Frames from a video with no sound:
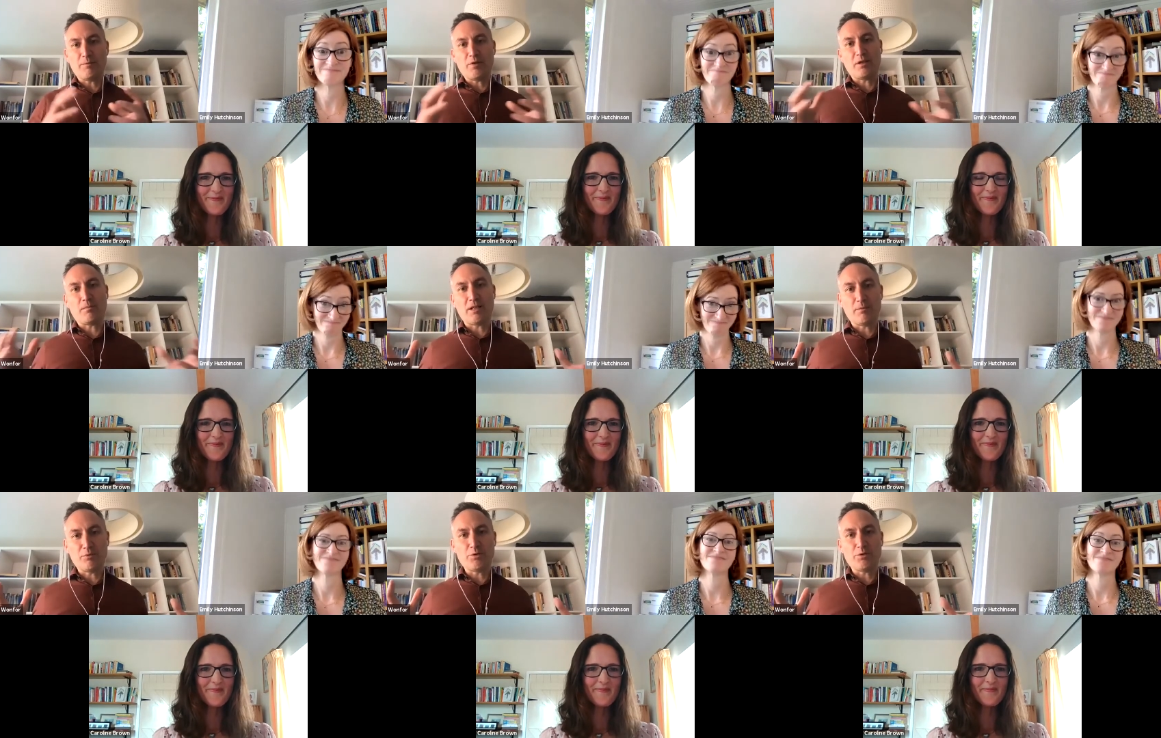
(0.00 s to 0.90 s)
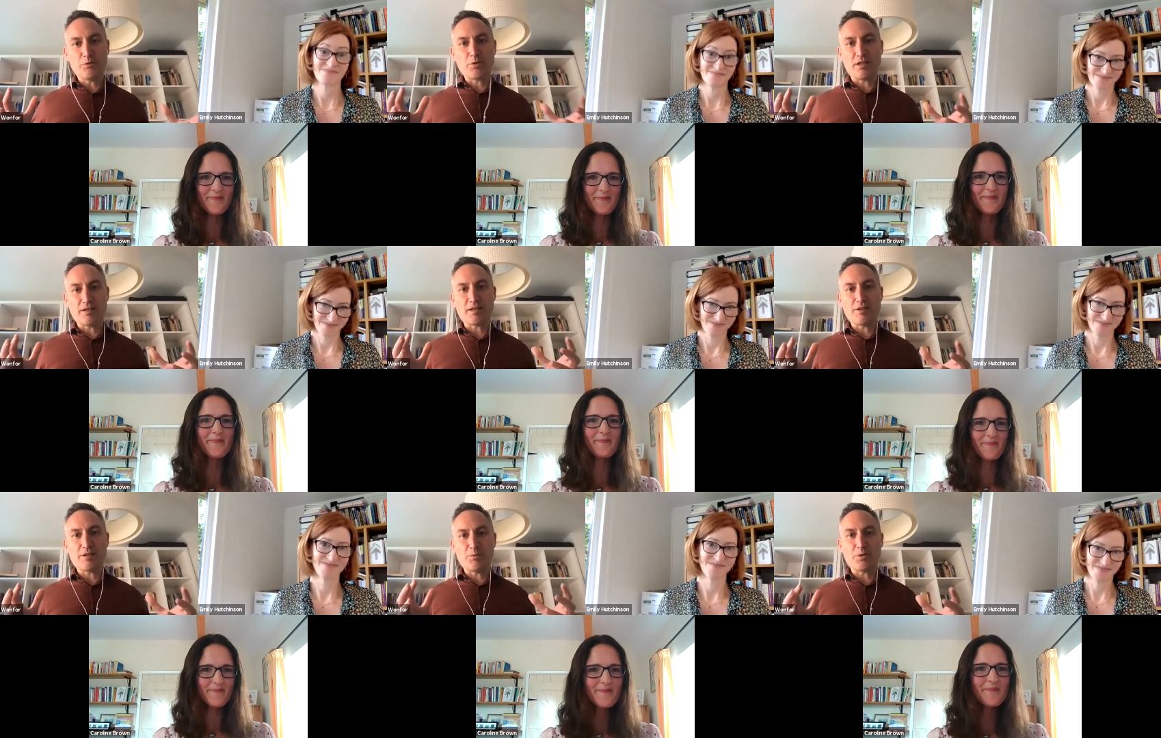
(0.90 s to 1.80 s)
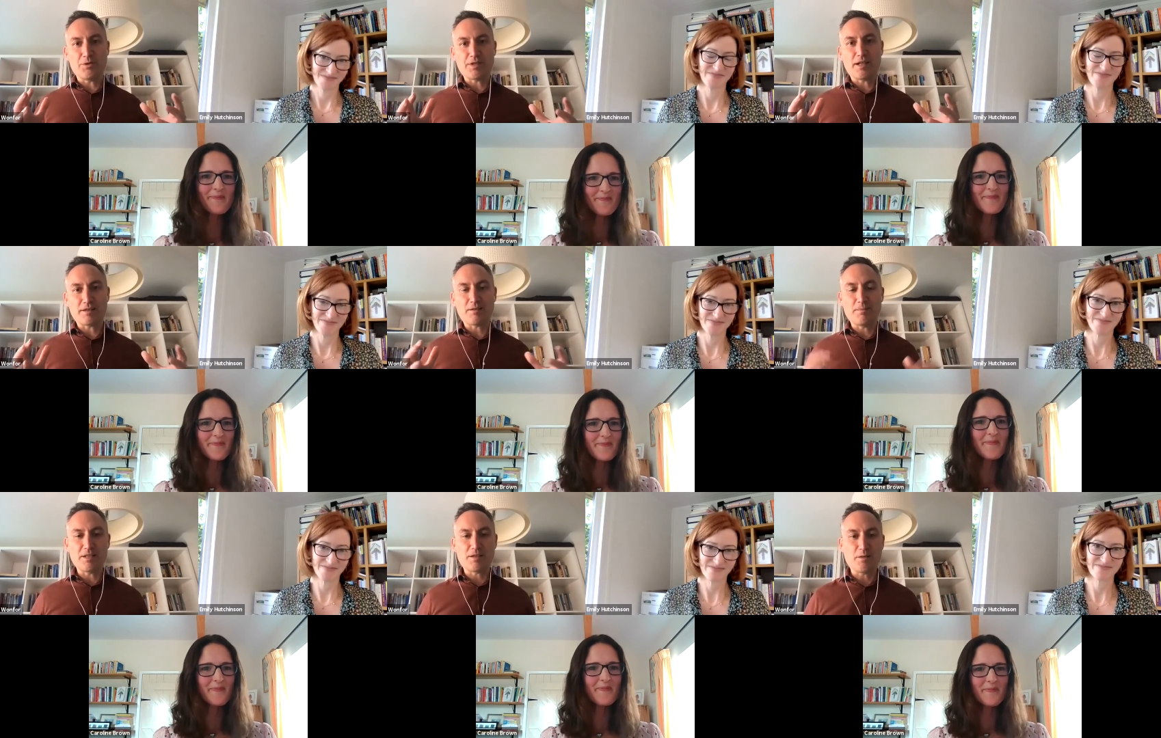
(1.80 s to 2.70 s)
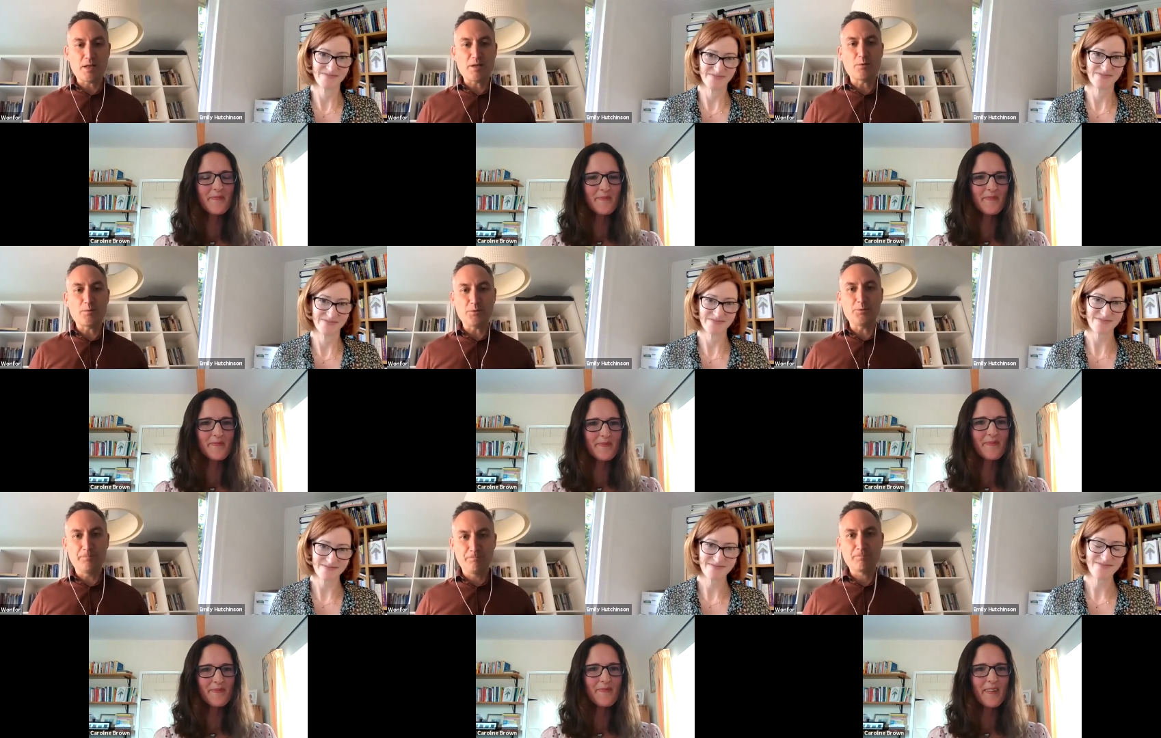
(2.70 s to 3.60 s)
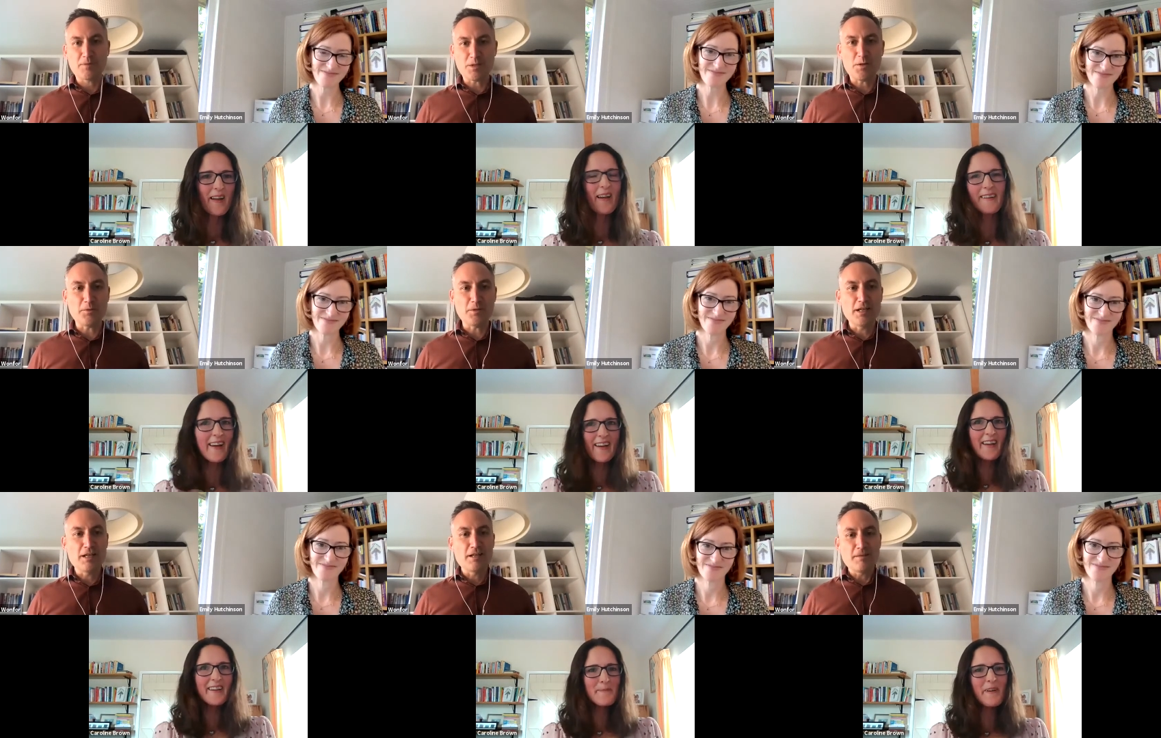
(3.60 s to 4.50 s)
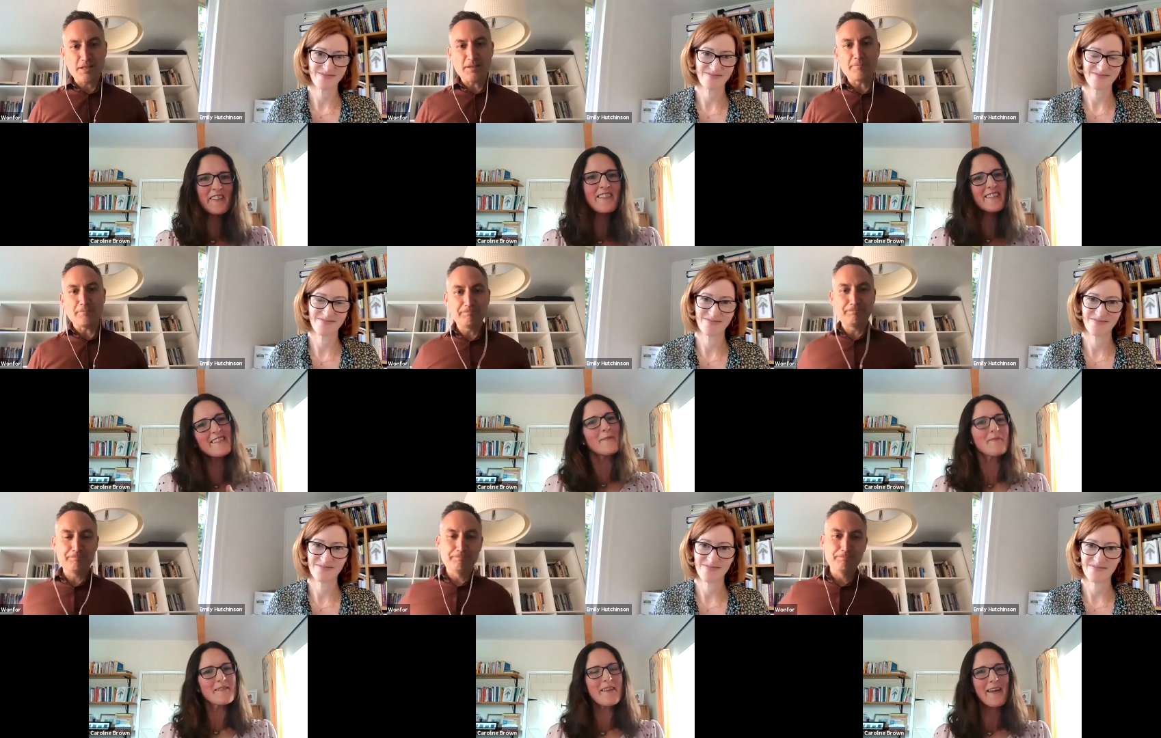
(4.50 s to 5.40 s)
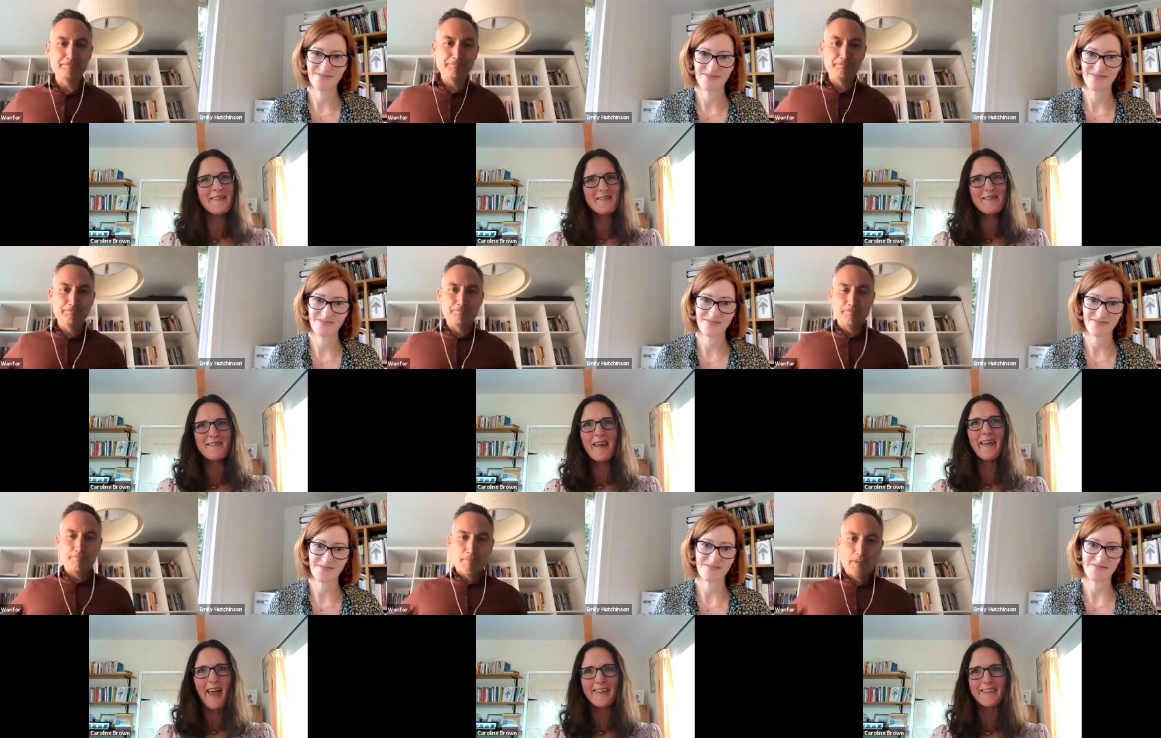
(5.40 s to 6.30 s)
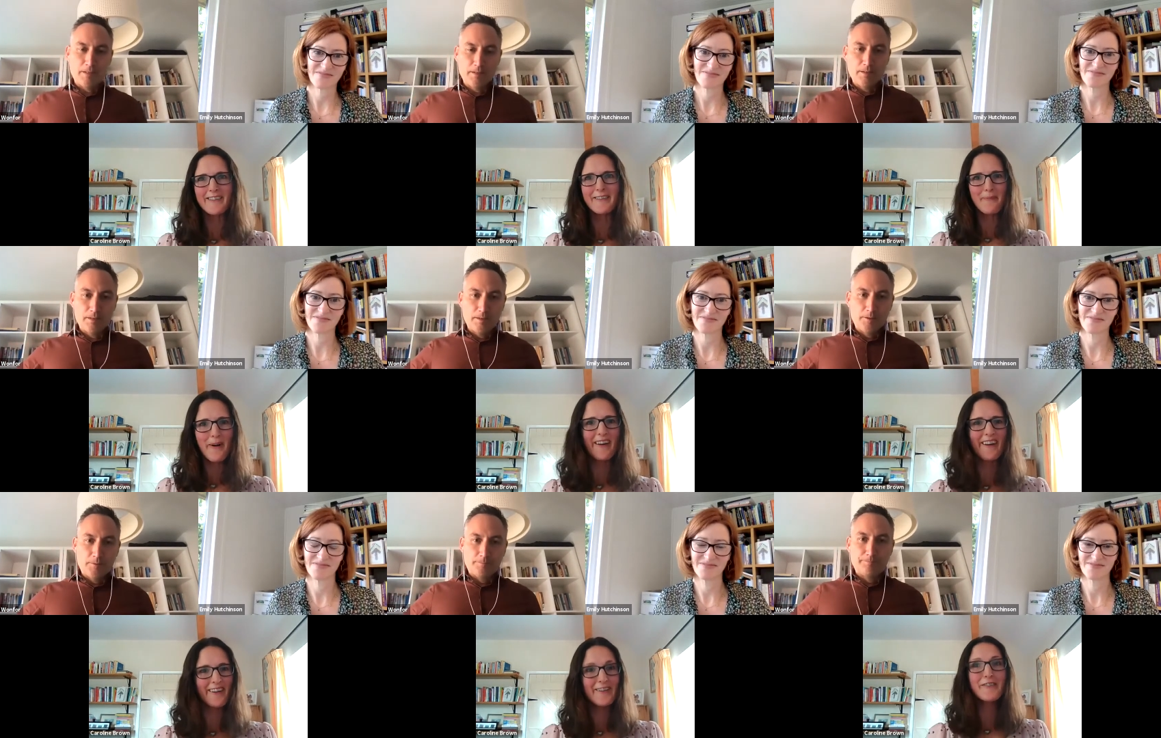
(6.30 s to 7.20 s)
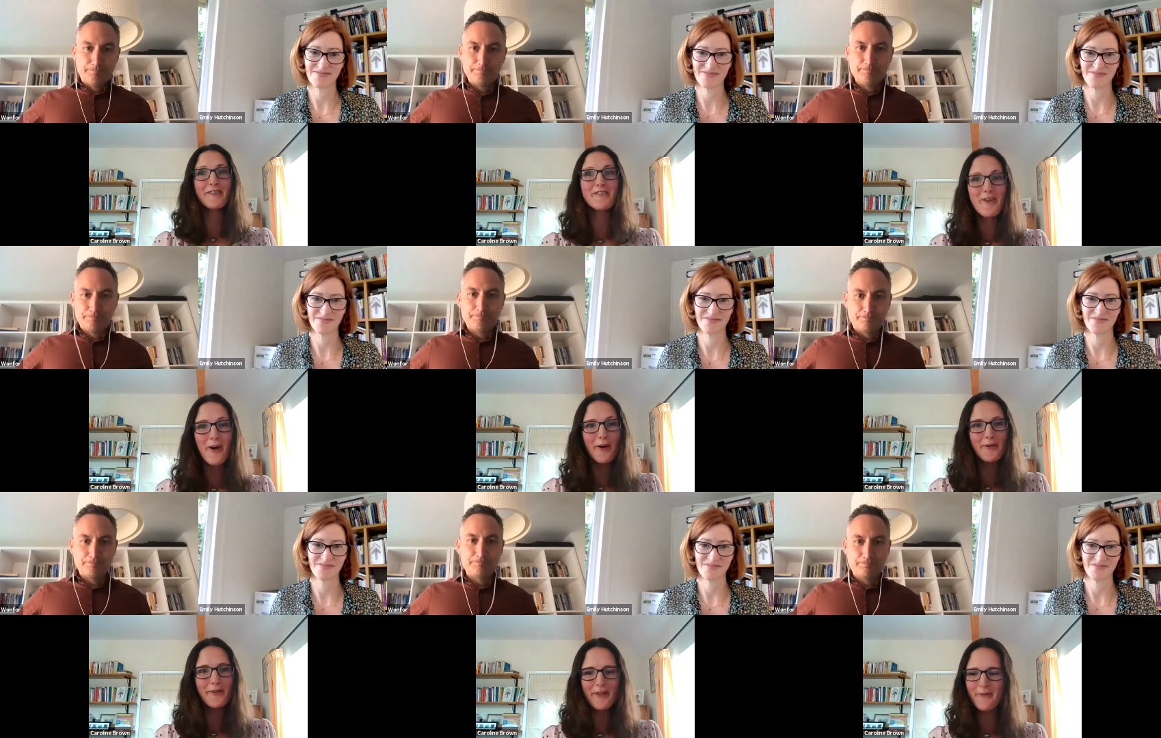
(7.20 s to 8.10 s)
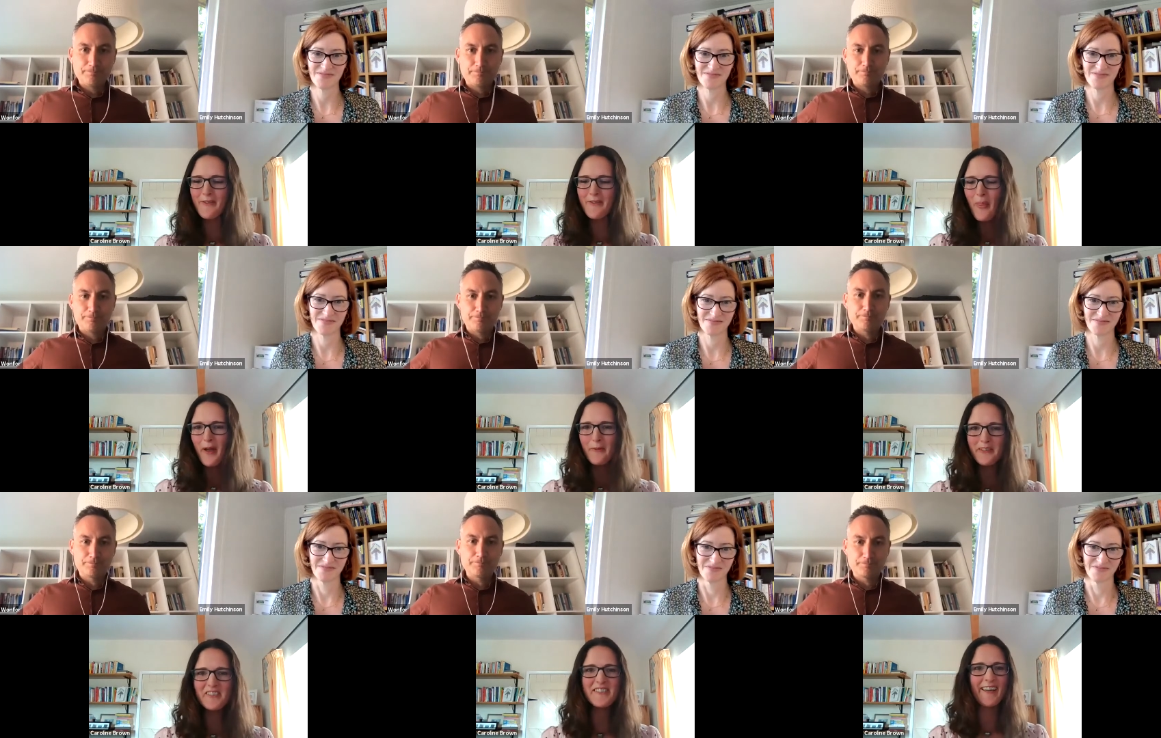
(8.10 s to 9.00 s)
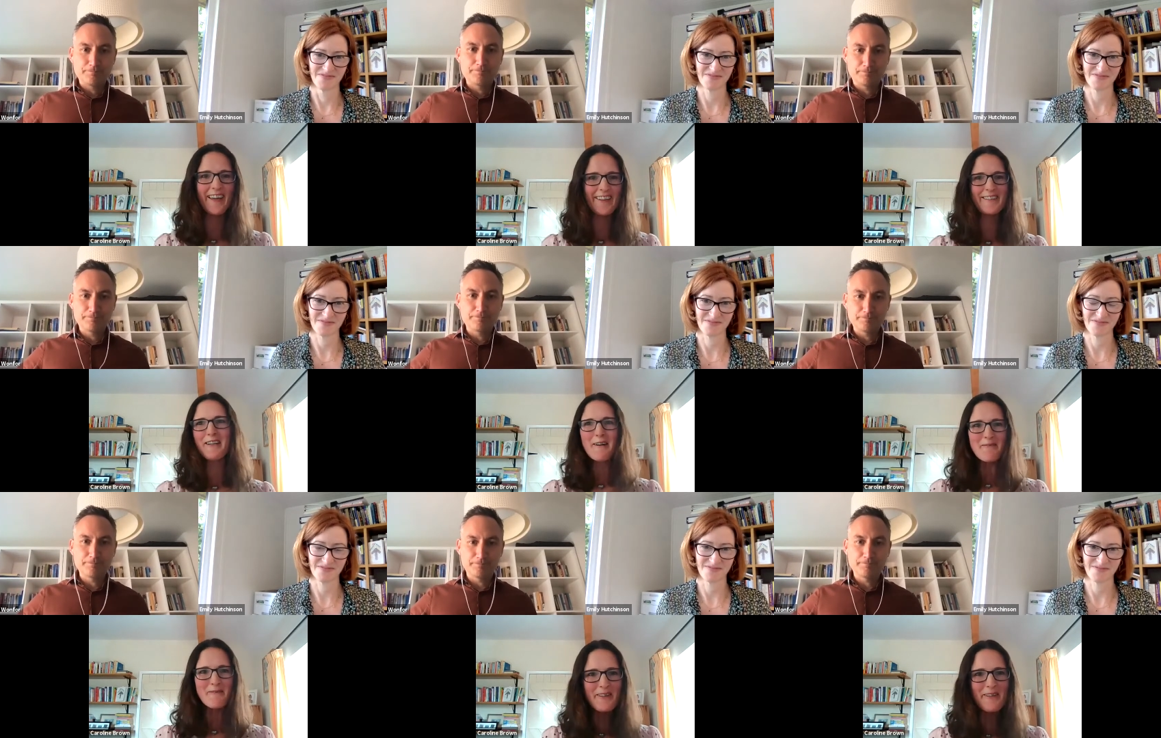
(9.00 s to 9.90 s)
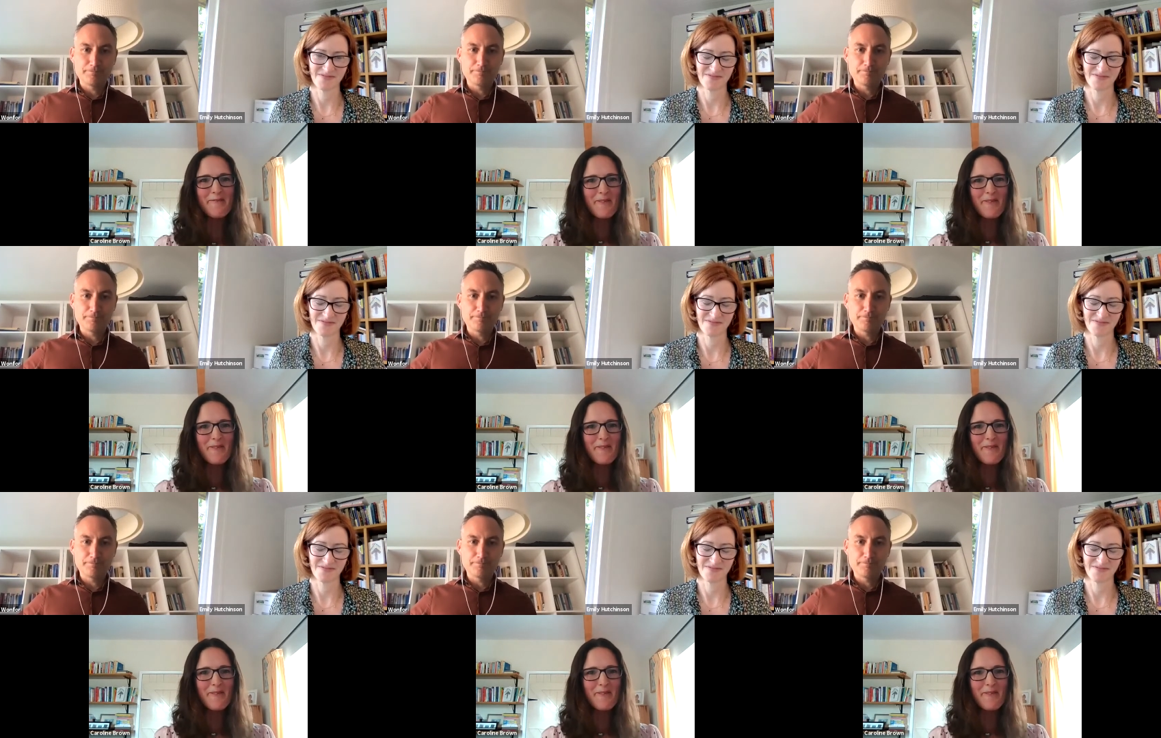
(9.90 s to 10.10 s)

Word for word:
Speaker 1: them think about the broader organizational context could be hmm. so helpful. So yeah. and especially yeah. as
Speaker 2: they they they get energized by it, and you just mm. know, you know, when you're on that will stage, what